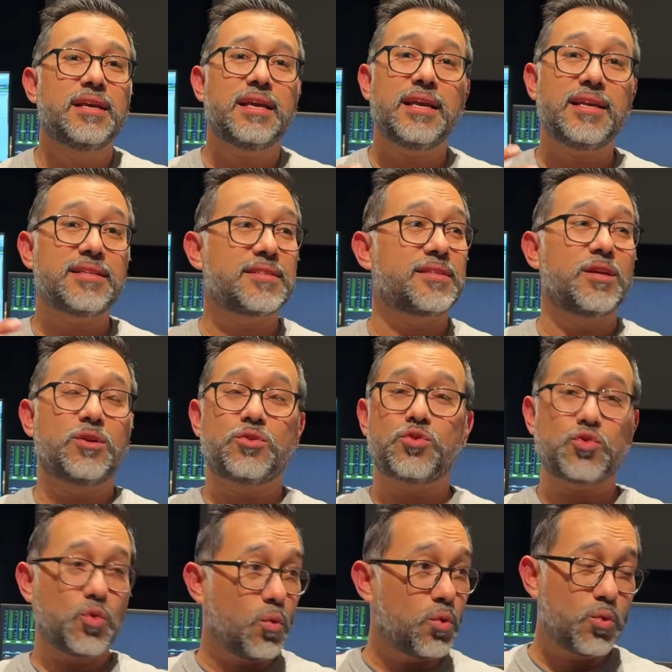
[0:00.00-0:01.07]
It's
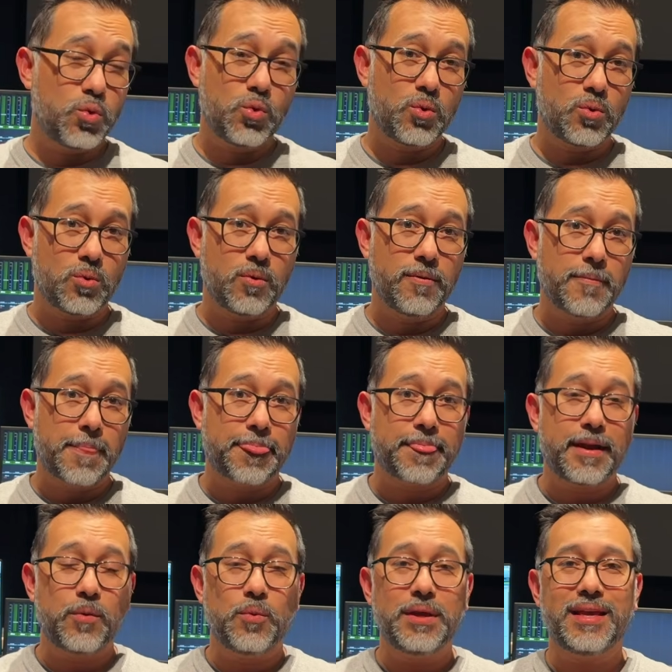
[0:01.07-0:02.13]
so cool
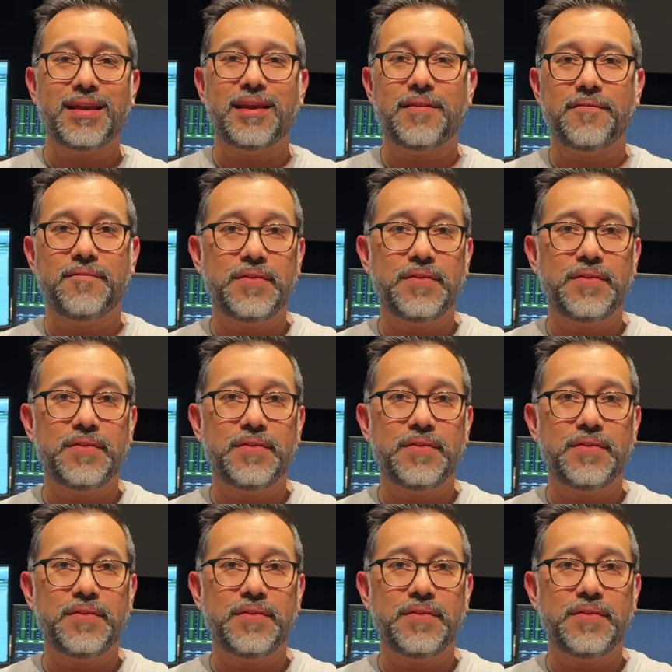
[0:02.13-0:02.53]
that we can get